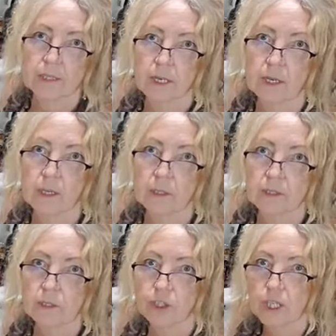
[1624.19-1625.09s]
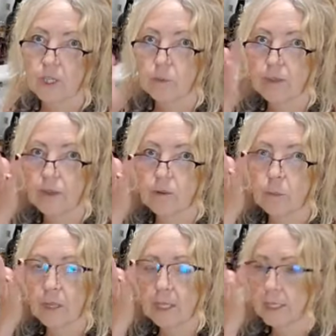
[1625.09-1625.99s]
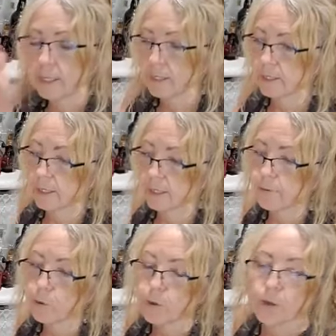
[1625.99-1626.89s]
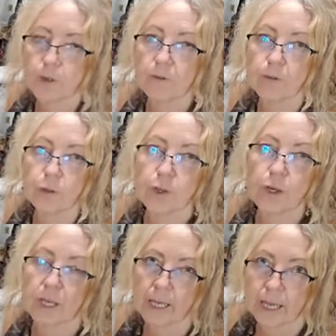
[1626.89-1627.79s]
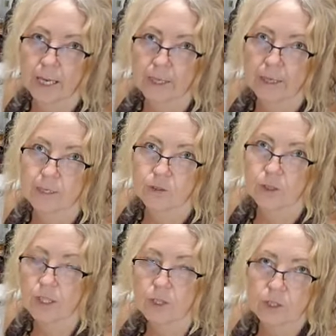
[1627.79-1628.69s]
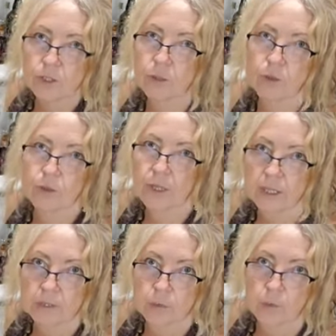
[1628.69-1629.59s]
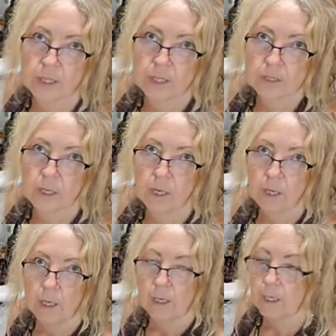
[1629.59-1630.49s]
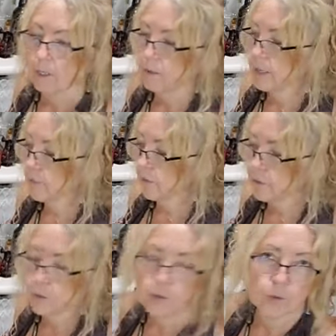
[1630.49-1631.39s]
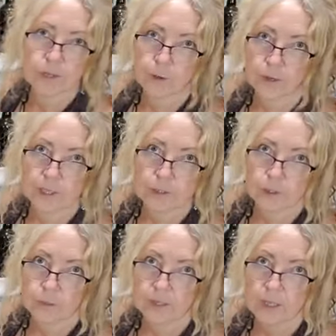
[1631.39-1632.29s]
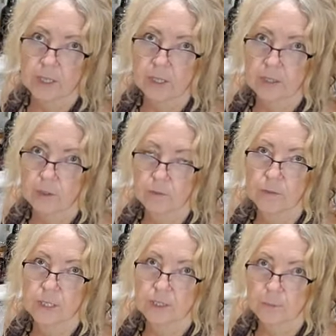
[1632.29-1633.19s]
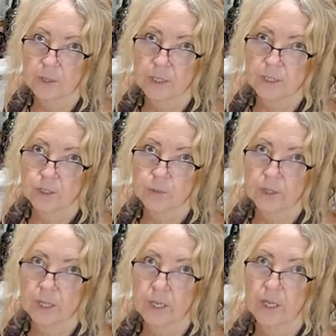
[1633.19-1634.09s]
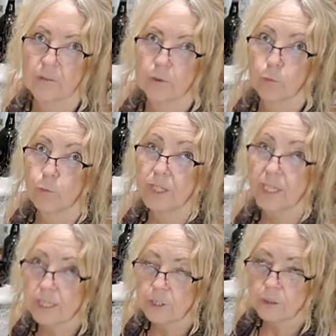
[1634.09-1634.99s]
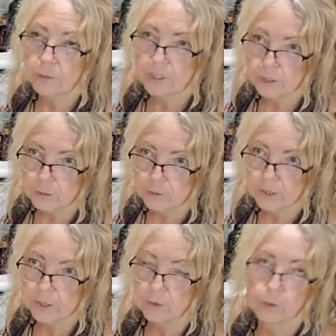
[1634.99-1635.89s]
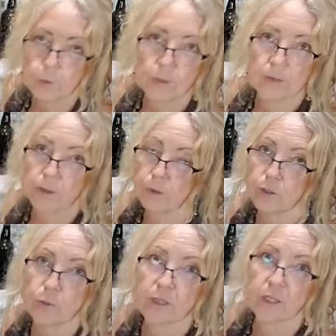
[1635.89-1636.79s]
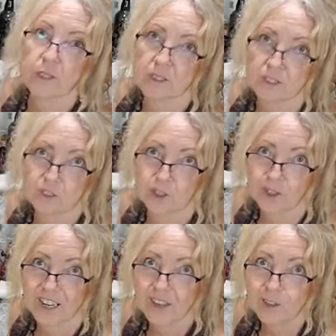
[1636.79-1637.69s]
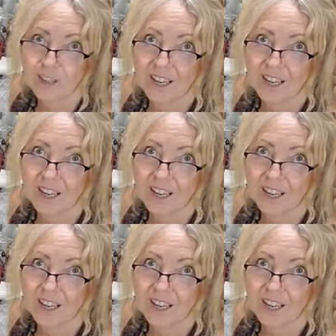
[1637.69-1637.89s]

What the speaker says: that I also share with everyone is that if you're cooking anything, try to cook 2 or 3 things at once. You know, even if you don't know what you're going to do with it, you'll find something to do with it. And if you really don't know what to do with it, or whatever you do with it doesn't turn out,